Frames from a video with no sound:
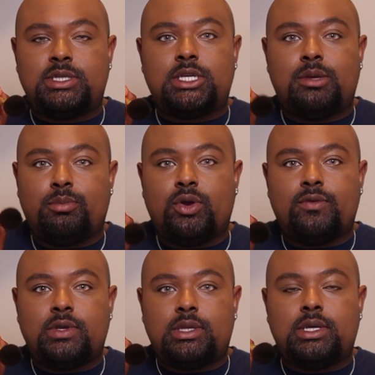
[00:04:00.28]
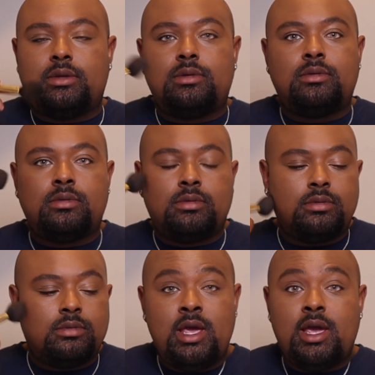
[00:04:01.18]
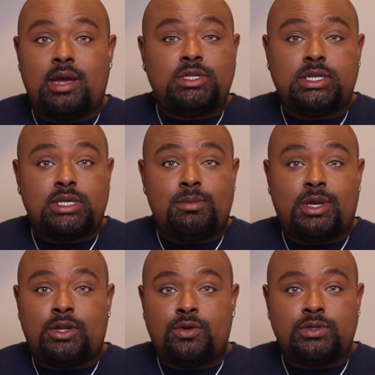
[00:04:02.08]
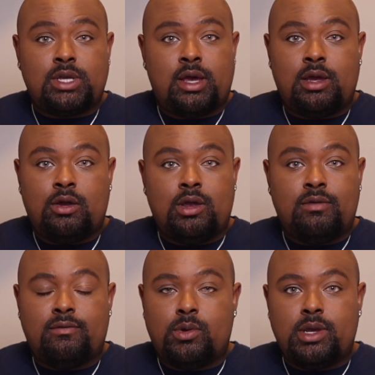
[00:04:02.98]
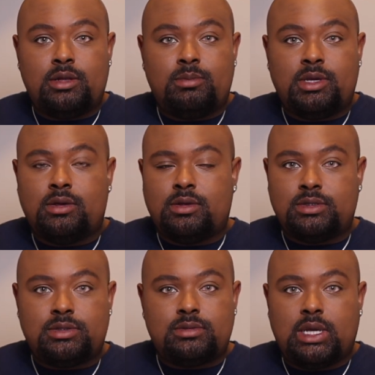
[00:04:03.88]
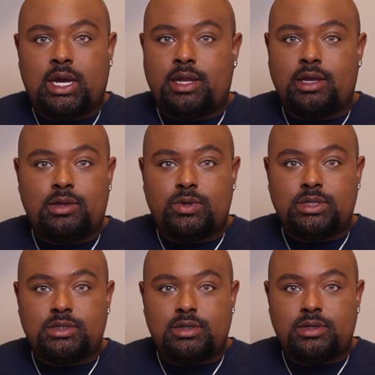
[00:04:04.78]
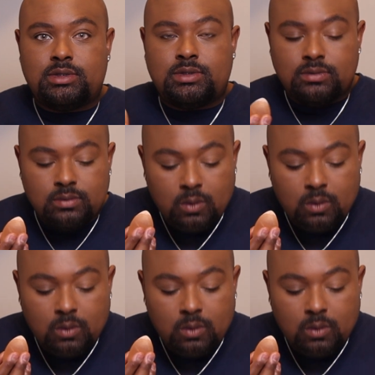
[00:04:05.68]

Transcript: my skin perfectly. I'm just gonna set my nose, eye area, and forehead because I like the way this looks.